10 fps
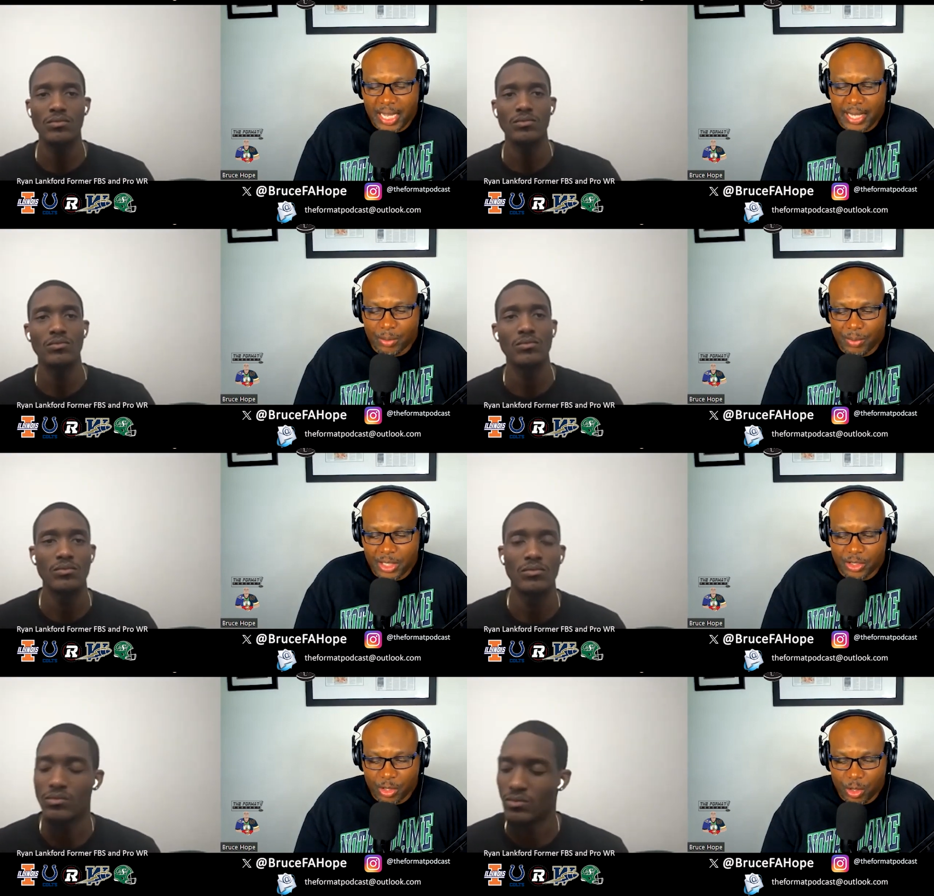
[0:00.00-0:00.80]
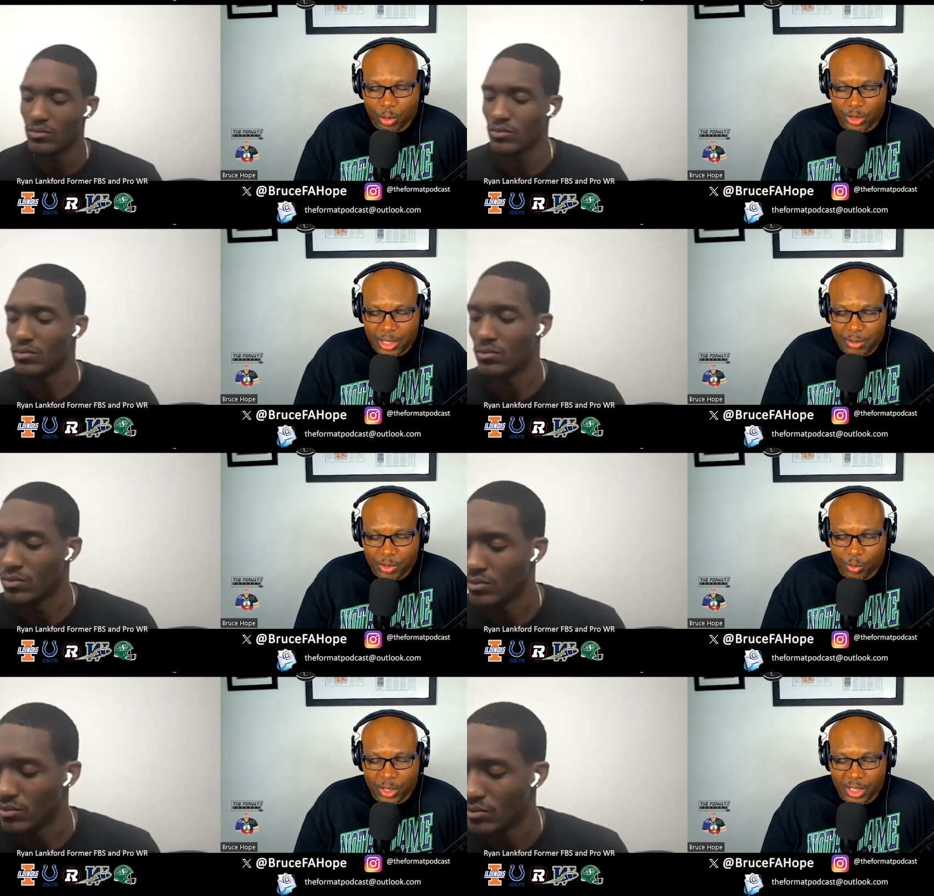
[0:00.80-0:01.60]
Speaker 1: the acclamation of those teams,
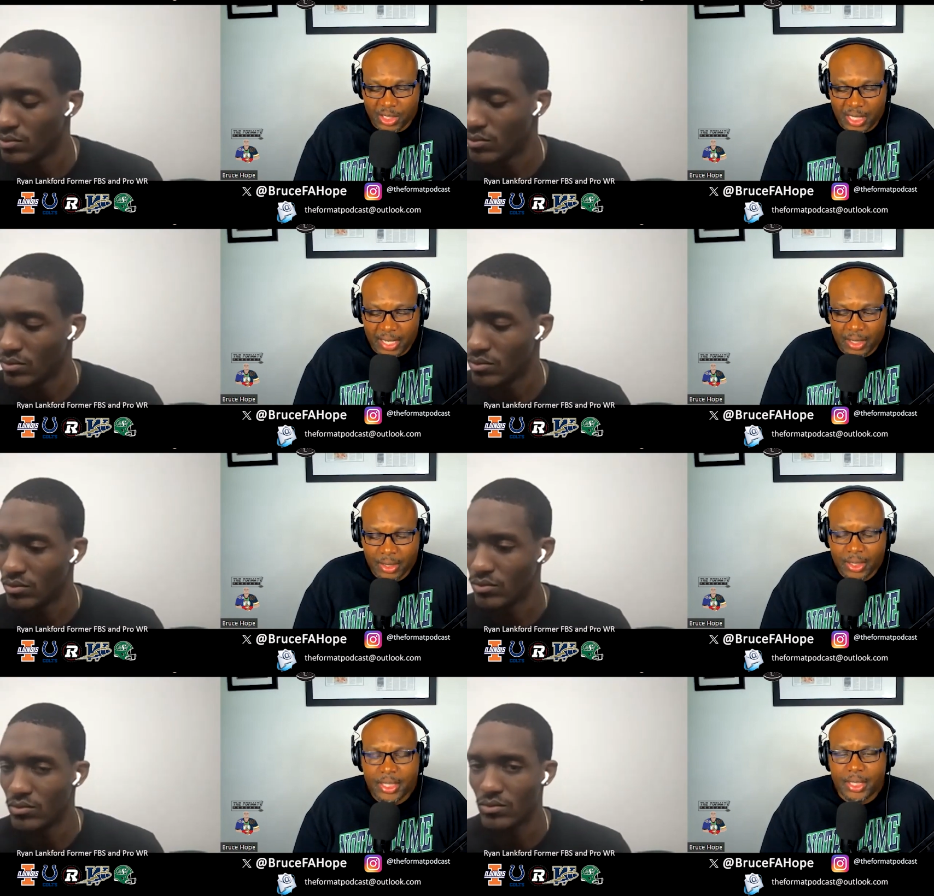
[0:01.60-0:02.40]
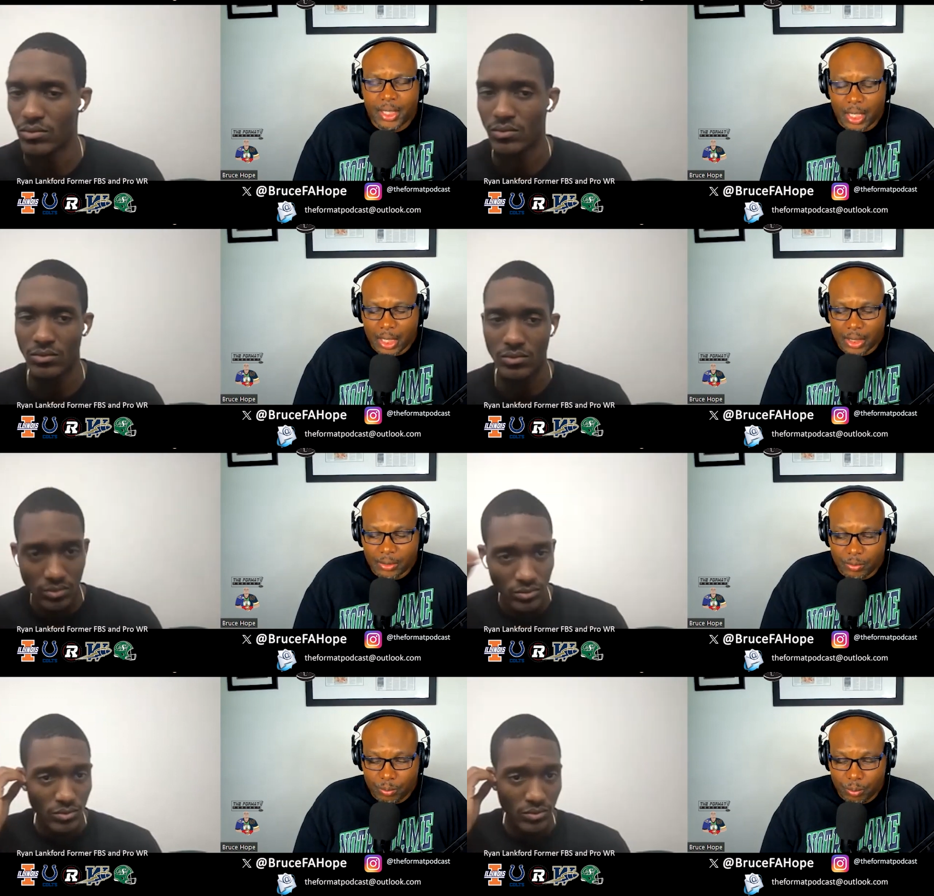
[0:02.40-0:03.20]
and we'll get to that. Uh,
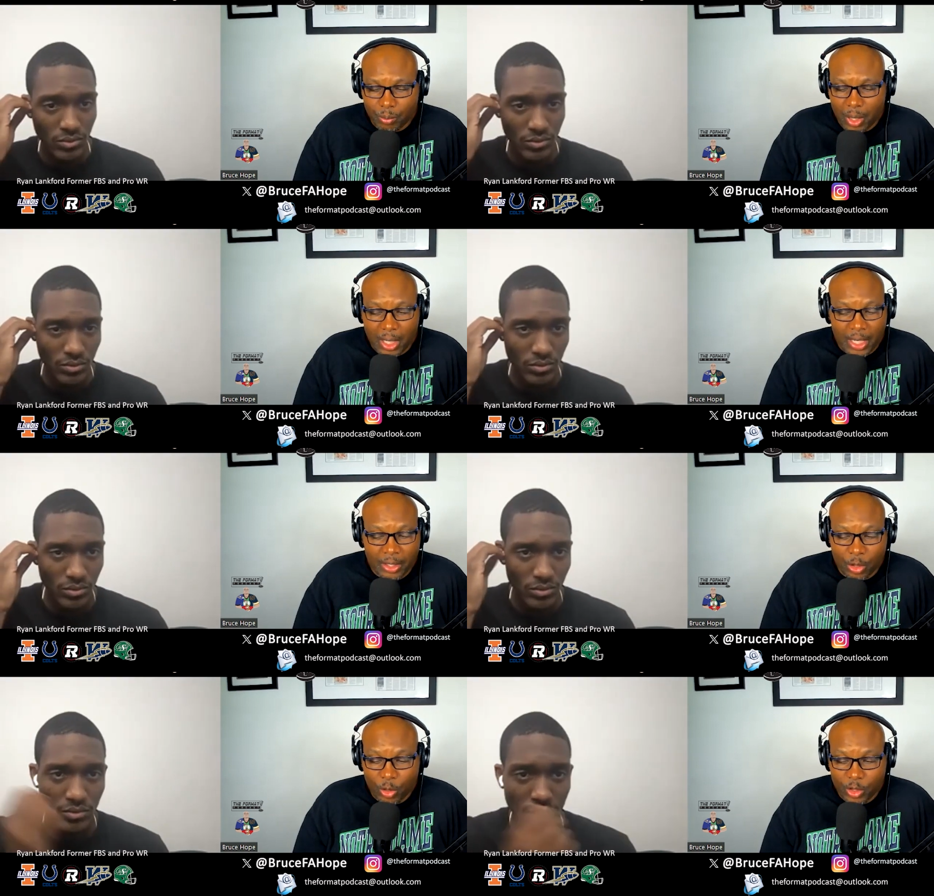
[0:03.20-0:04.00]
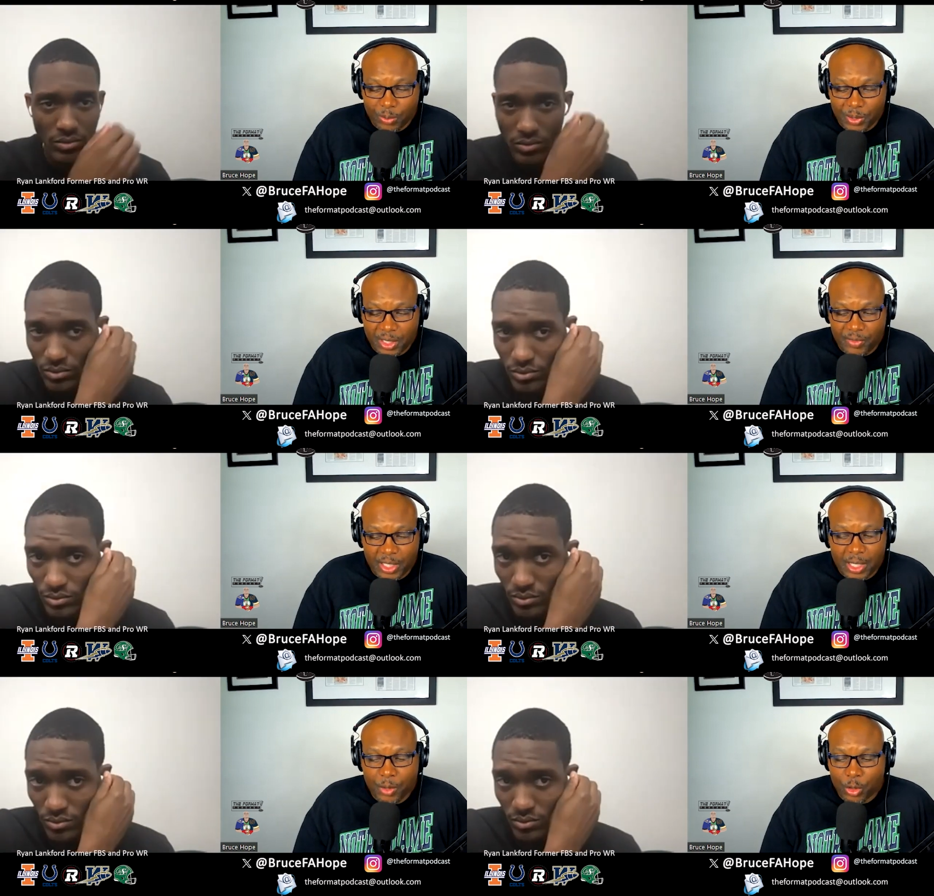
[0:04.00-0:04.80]
Illinois specific,
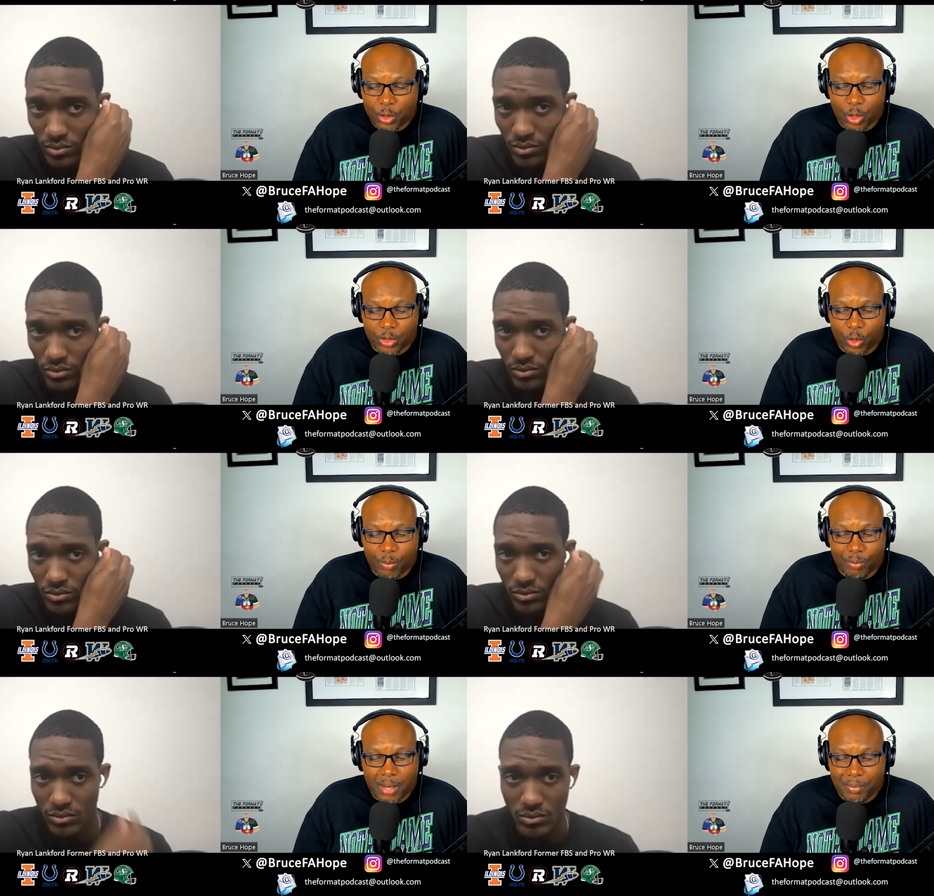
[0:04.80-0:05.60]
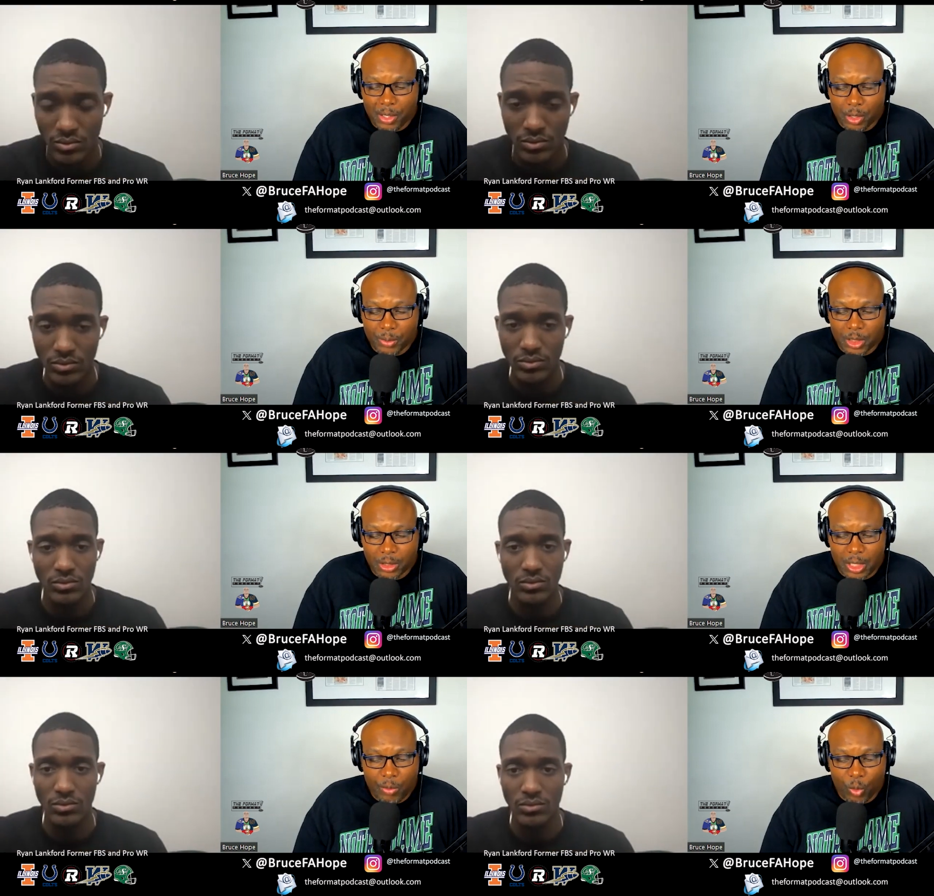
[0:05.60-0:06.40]
give me your thoughts on Bret
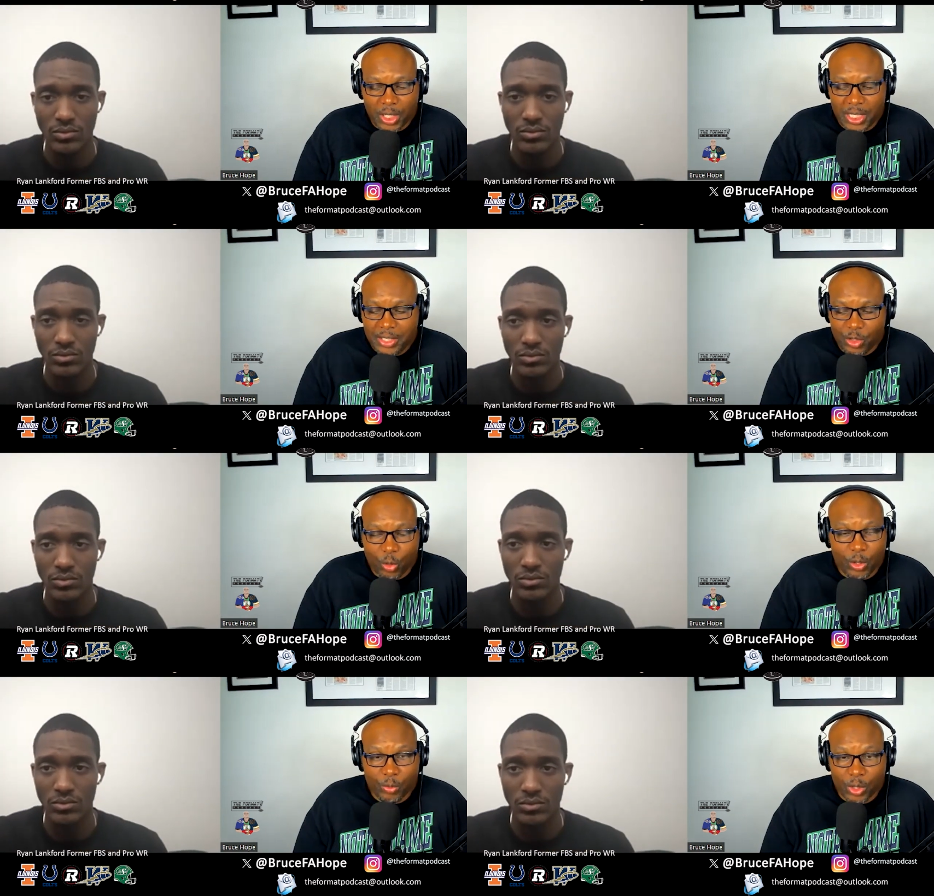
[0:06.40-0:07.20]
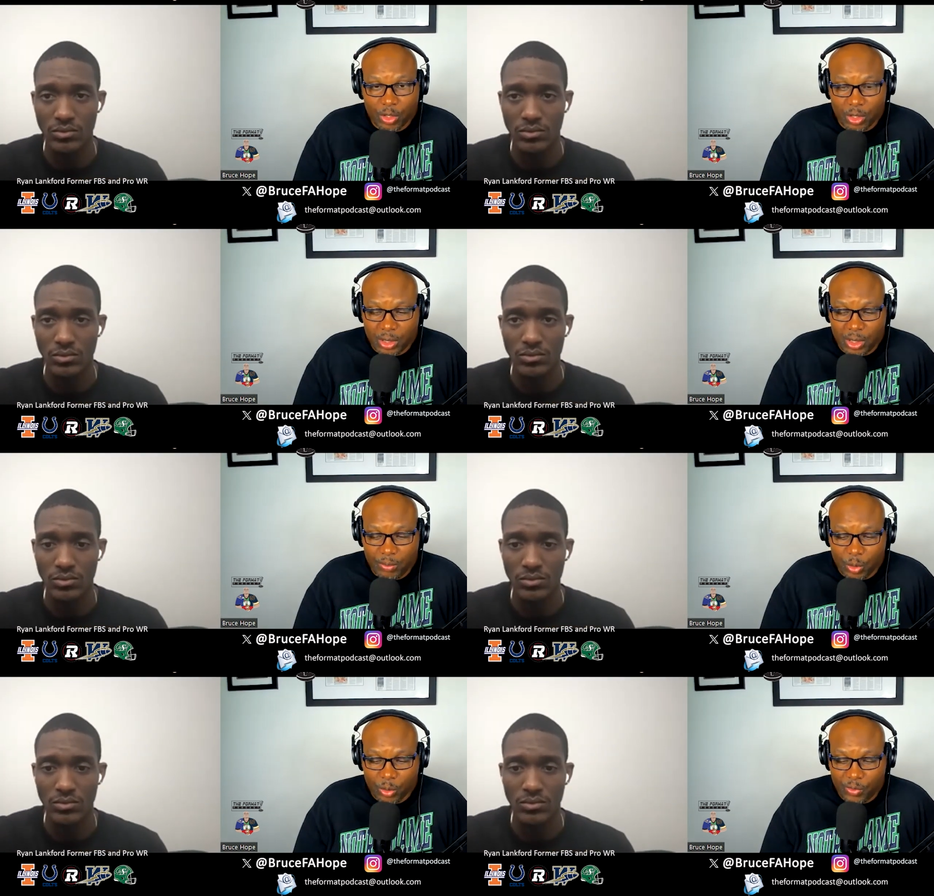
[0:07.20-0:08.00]
Bielema and what he's doing with your team,
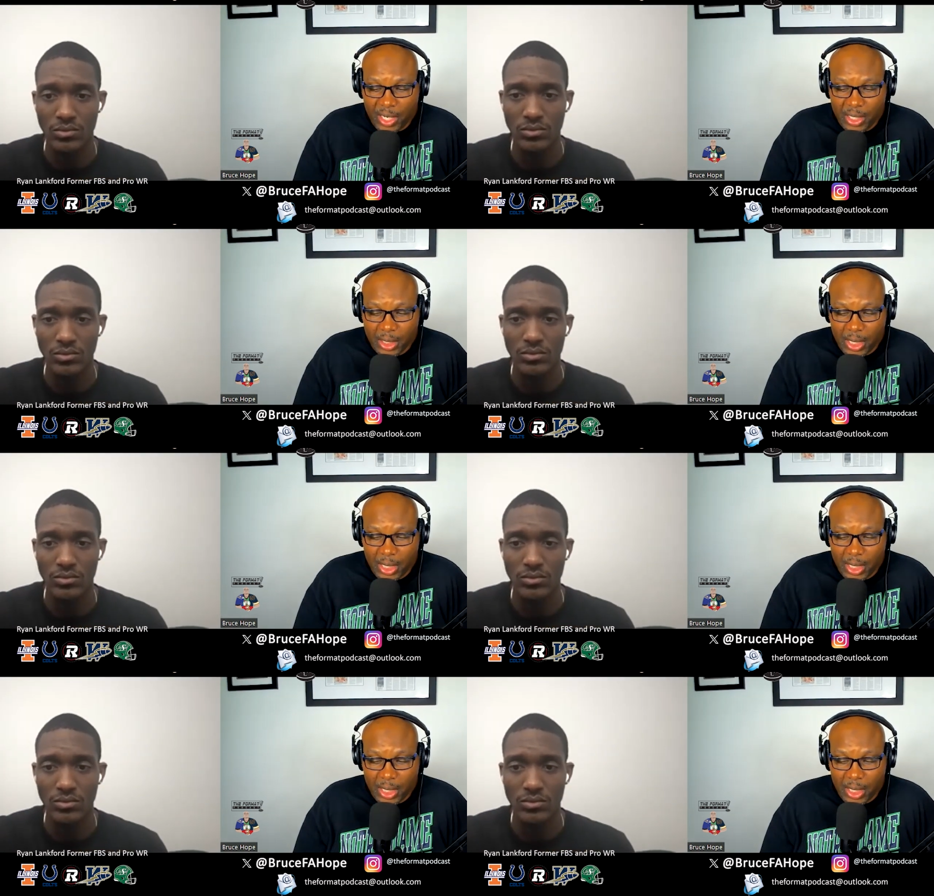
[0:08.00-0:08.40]
those fighting